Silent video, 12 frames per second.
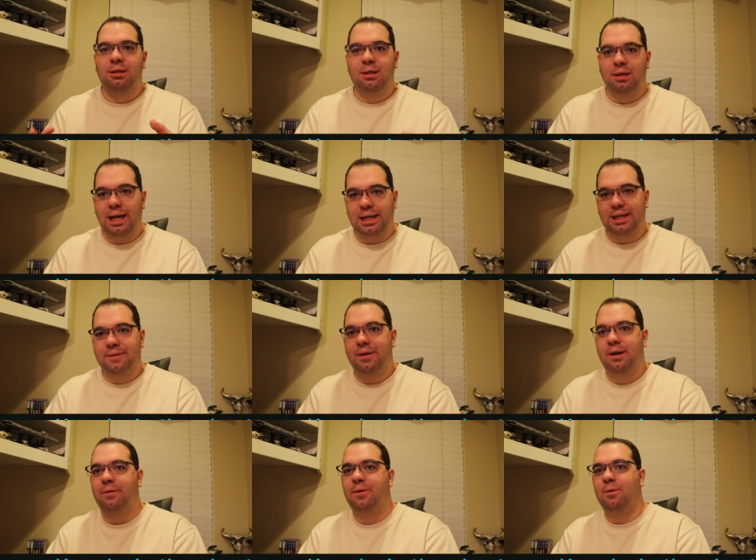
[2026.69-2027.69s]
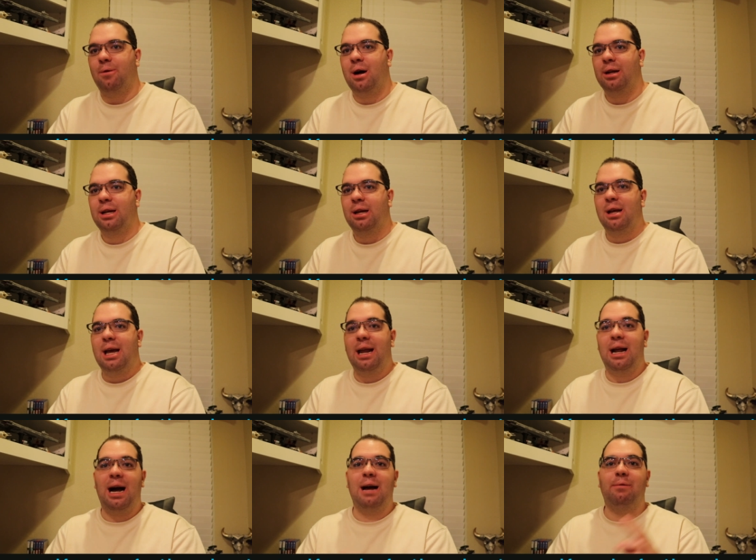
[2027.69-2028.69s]
Like this video if you want.
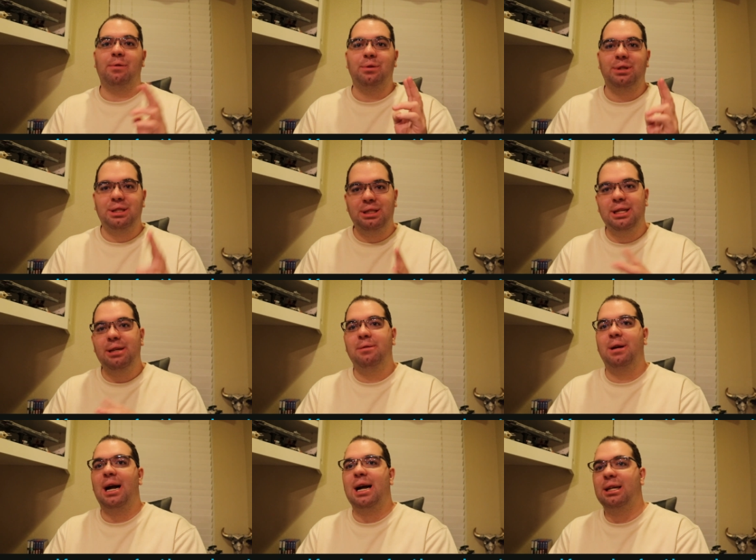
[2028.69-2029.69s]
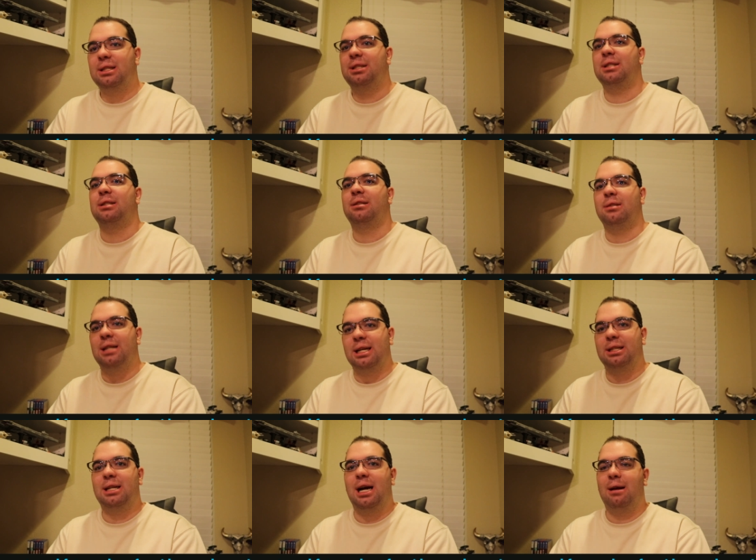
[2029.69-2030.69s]
And I will see you guys
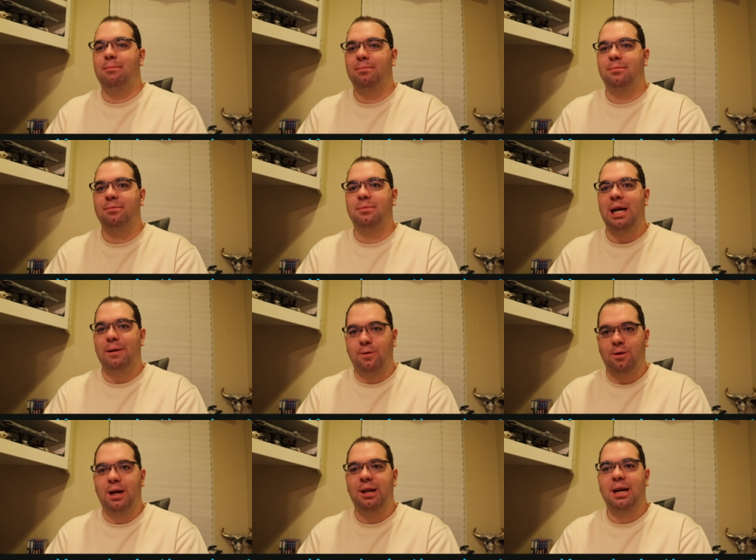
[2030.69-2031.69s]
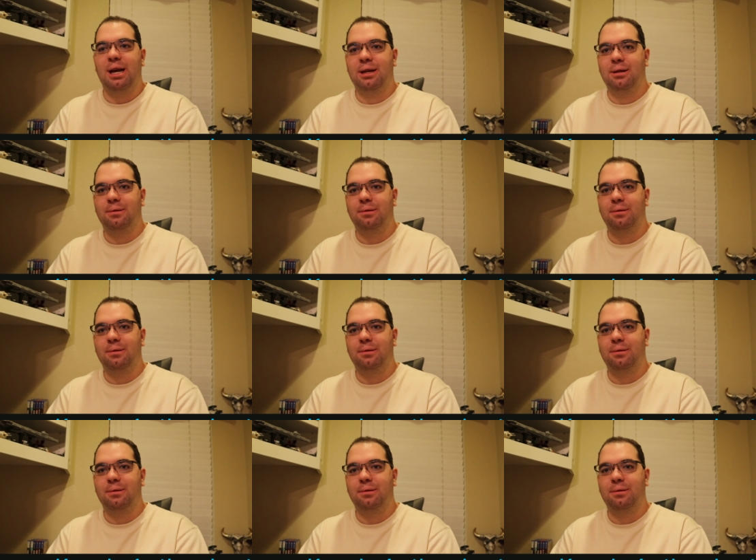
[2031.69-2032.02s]
next time. Have a great day.